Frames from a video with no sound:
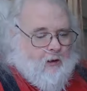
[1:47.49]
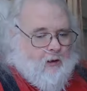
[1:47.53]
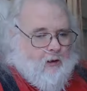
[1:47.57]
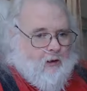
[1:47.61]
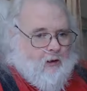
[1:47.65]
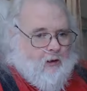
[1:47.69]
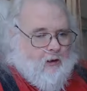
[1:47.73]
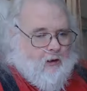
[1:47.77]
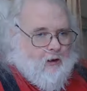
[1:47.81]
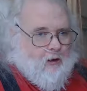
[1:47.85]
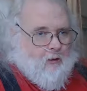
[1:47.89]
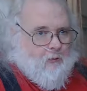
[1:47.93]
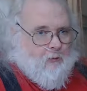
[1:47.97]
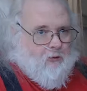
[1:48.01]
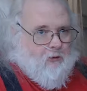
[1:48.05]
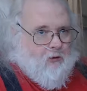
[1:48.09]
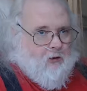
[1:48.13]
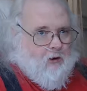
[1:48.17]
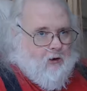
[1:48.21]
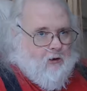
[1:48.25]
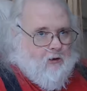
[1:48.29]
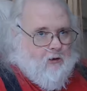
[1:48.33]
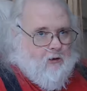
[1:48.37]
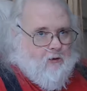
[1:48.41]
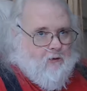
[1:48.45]
And I'm
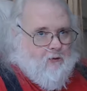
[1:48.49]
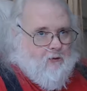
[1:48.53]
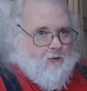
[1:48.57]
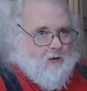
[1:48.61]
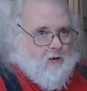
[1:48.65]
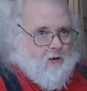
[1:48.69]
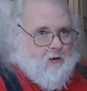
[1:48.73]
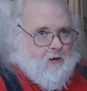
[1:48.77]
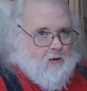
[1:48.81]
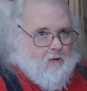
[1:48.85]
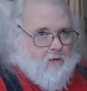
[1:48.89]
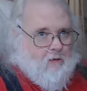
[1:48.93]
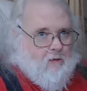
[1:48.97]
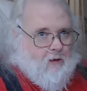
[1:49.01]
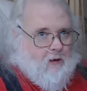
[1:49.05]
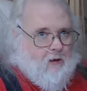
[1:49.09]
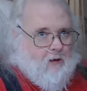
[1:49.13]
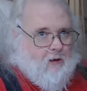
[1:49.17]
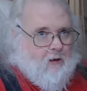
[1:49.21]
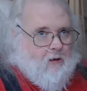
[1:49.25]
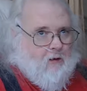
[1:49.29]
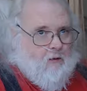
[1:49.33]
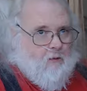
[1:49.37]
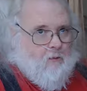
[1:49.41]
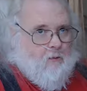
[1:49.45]
starting to think
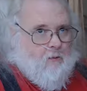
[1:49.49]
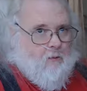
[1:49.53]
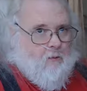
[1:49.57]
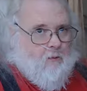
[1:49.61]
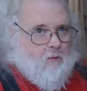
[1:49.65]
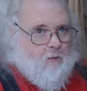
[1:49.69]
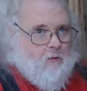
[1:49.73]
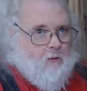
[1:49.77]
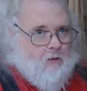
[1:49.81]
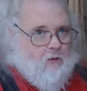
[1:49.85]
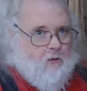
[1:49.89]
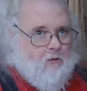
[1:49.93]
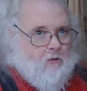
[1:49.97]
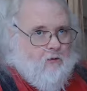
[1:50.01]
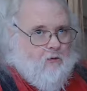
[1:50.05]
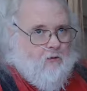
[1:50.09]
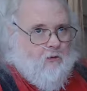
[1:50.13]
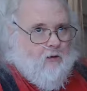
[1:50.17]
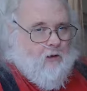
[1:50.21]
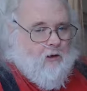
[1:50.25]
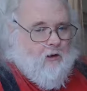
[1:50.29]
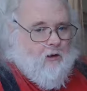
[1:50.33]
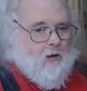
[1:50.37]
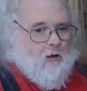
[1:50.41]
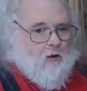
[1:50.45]
that since
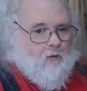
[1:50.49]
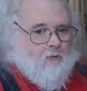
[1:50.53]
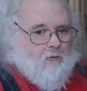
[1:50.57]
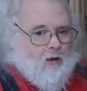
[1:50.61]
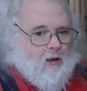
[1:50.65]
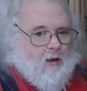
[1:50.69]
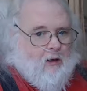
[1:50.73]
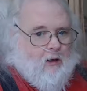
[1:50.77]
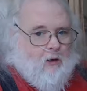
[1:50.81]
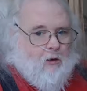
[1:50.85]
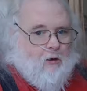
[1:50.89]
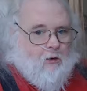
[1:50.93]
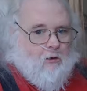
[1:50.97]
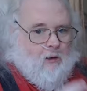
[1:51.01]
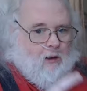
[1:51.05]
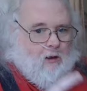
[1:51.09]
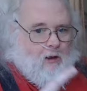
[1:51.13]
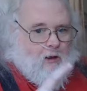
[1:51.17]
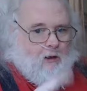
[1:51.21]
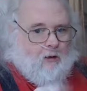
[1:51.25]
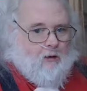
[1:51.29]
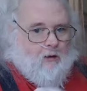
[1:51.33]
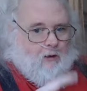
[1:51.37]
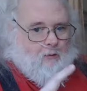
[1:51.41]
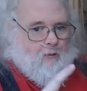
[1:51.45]
if I go
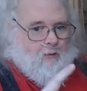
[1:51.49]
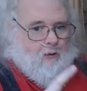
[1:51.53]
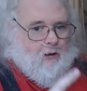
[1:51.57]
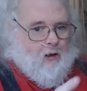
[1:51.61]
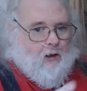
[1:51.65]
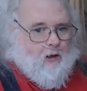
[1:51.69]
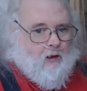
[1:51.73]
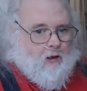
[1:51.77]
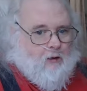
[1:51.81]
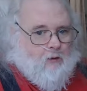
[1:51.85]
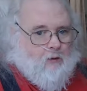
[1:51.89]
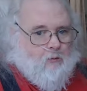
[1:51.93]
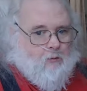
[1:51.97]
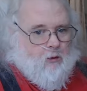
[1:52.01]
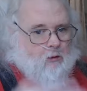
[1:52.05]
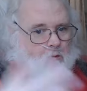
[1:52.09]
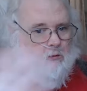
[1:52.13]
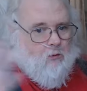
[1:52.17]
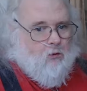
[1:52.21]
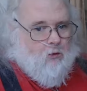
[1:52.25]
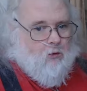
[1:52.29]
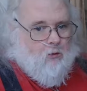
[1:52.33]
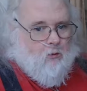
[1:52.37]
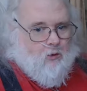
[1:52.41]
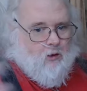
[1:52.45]
down, I eat in my
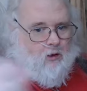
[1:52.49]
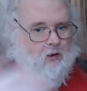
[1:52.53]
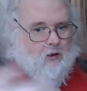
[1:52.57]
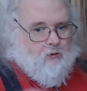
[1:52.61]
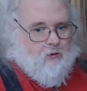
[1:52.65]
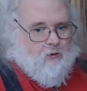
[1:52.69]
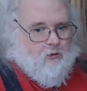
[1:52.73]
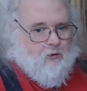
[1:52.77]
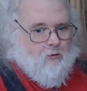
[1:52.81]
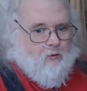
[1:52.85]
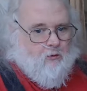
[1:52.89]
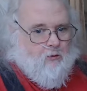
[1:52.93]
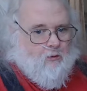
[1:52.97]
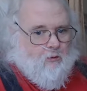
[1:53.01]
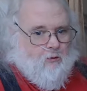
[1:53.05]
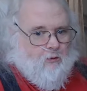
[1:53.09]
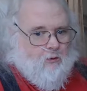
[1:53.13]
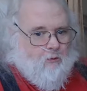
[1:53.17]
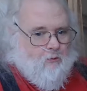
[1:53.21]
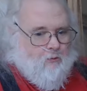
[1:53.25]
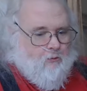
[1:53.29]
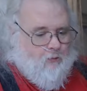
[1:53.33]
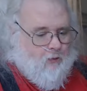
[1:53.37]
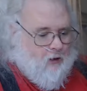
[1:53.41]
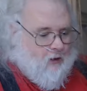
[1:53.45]
room, as you
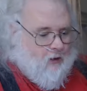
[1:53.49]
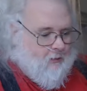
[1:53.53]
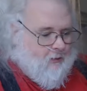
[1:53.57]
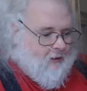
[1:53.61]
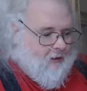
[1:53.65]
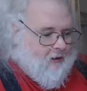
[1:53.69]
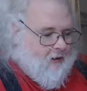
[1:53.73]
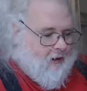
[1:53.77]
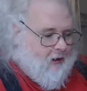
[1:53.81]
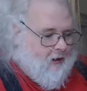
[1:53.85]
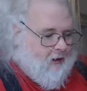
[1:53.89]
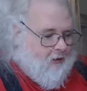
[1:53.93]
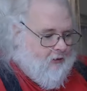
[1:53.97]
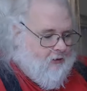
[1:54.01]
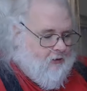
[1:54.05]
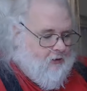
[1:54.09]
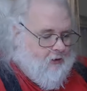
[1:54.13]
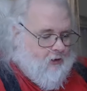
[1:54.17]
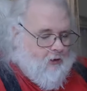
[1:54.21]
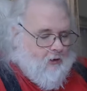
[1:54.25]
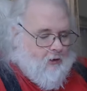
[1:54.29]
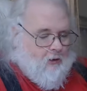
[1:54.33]
probably guessed,